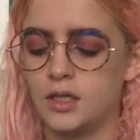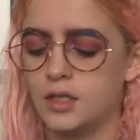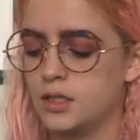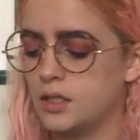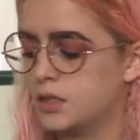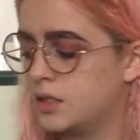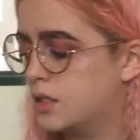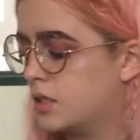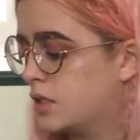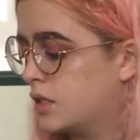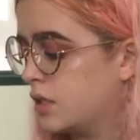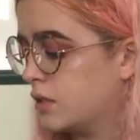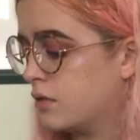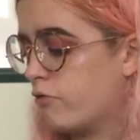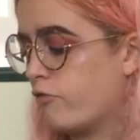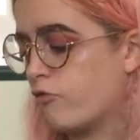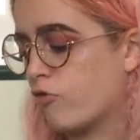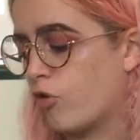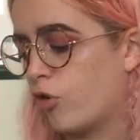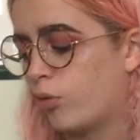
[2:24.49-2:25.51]
it's
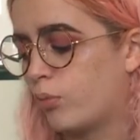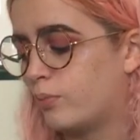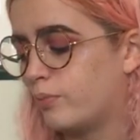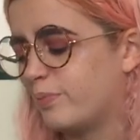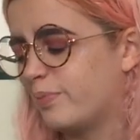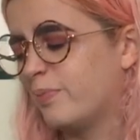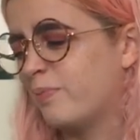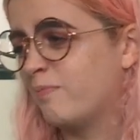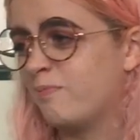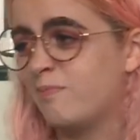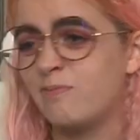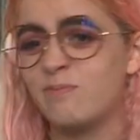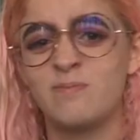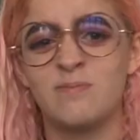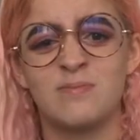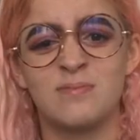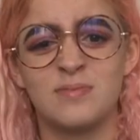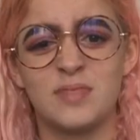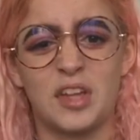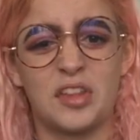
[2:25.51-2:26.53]
from,
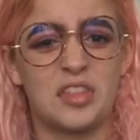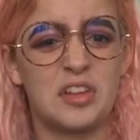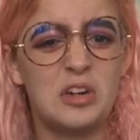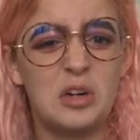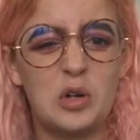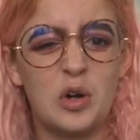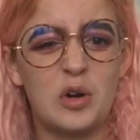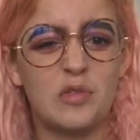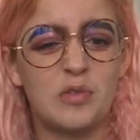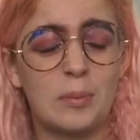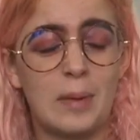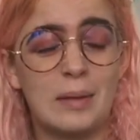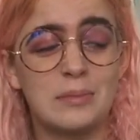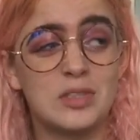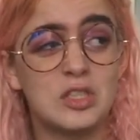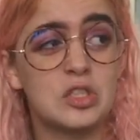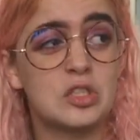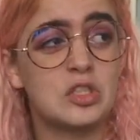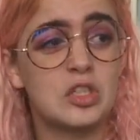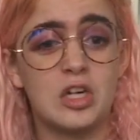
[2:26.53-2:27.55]
I think I got it from
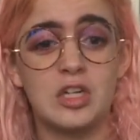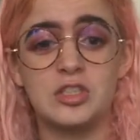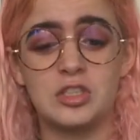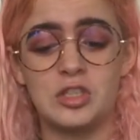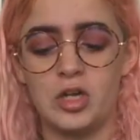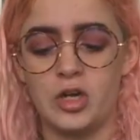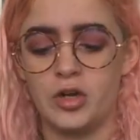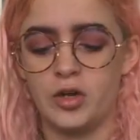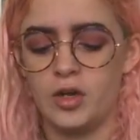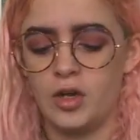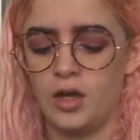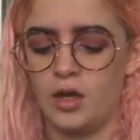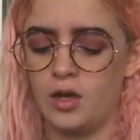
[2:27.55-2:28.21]
Amazon, I don't know,